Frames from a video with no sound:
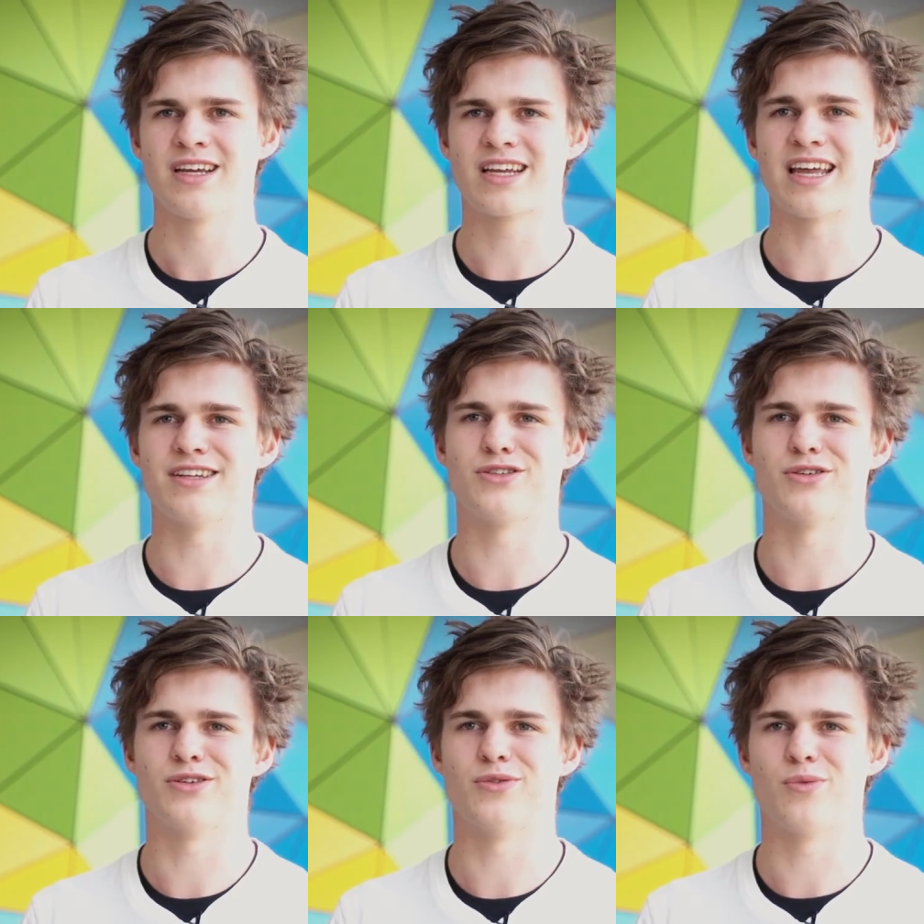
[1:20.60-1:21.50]
get
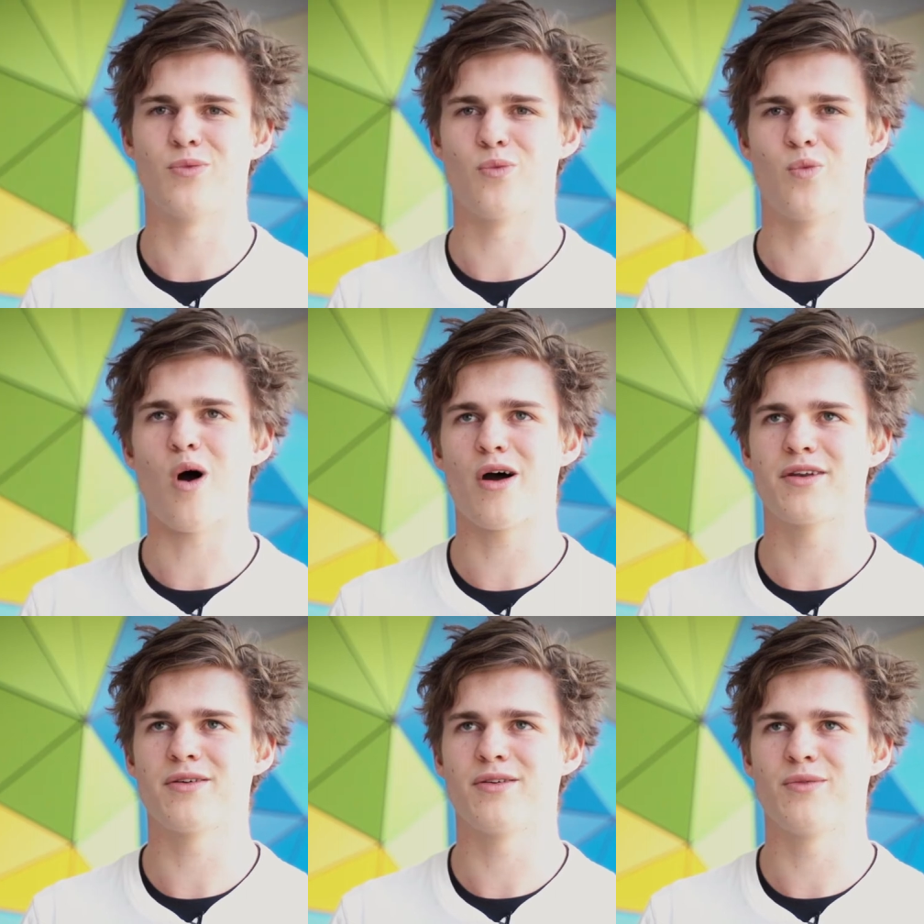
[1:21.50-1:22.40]
into what
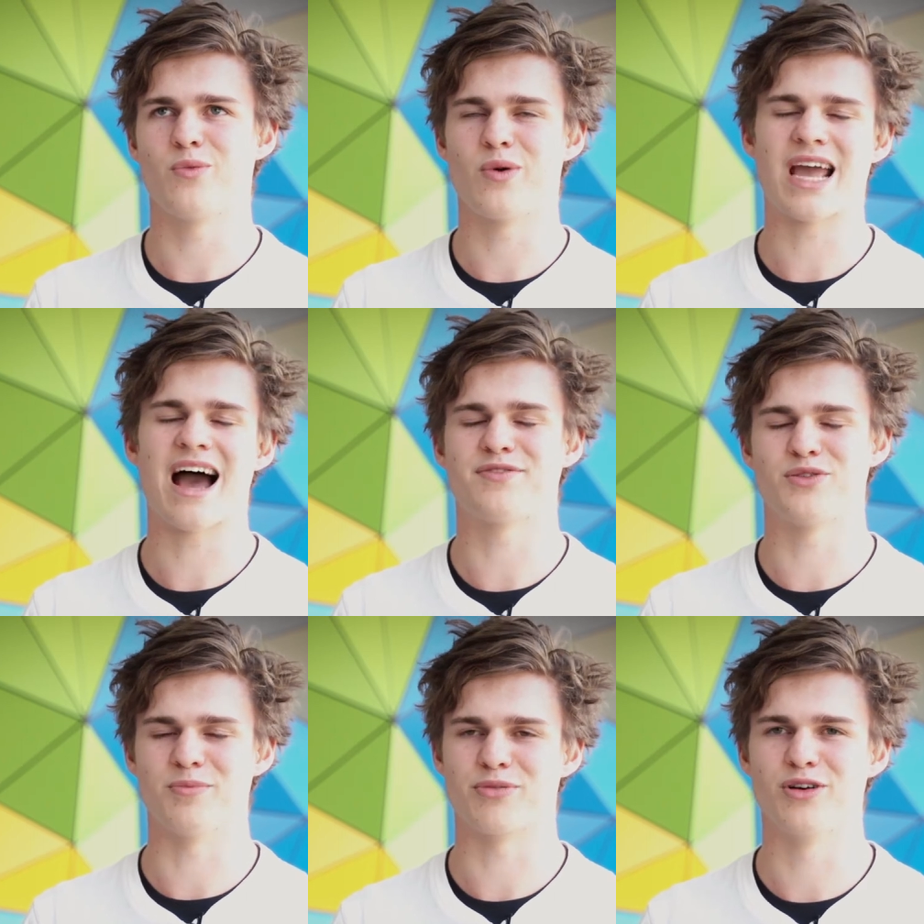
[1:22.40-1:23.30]
we have
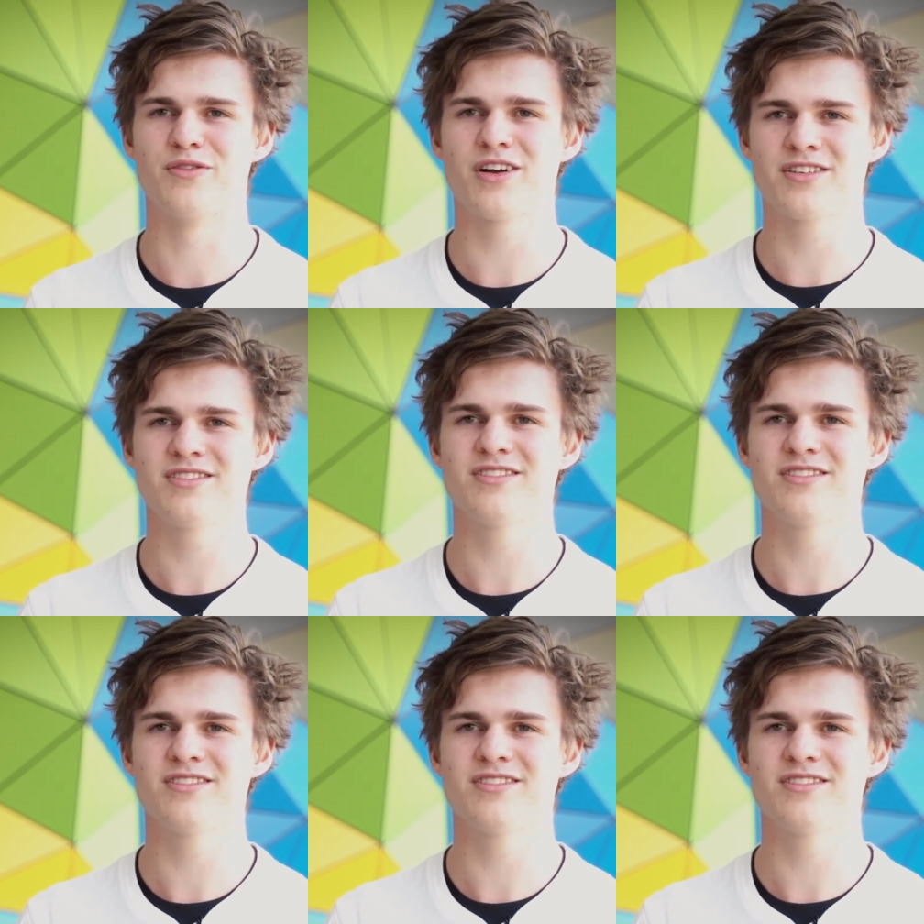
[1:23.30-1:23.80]
to improve on.